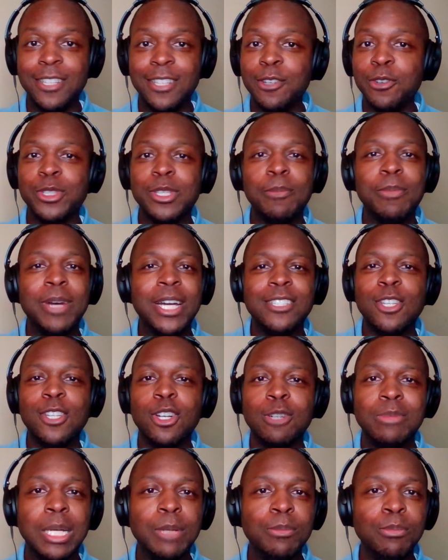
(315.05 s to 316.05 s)
There was somebody
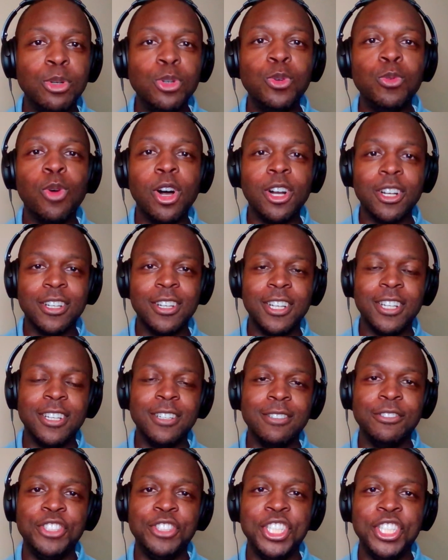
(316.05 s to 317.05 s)
talking about moonwalk,
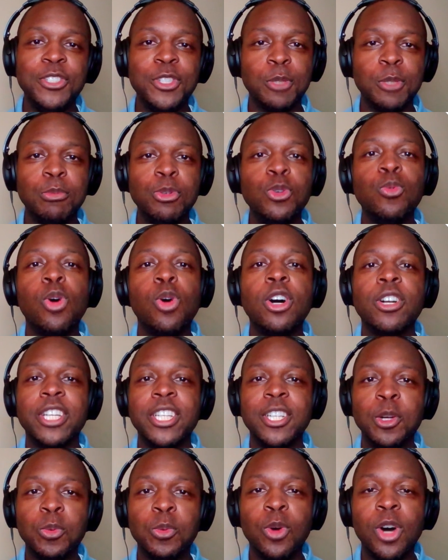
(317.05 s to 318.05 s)
uh, Jesus moonwalking
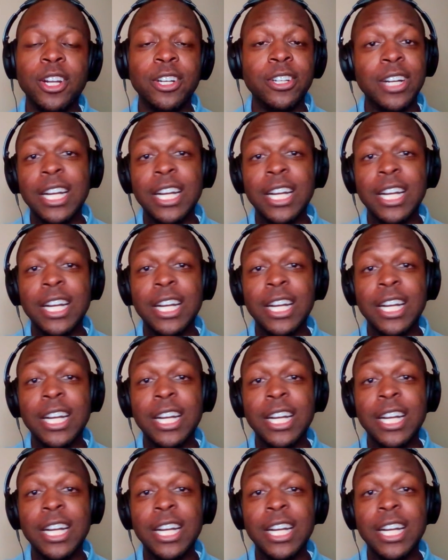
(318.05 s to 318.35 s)
on water.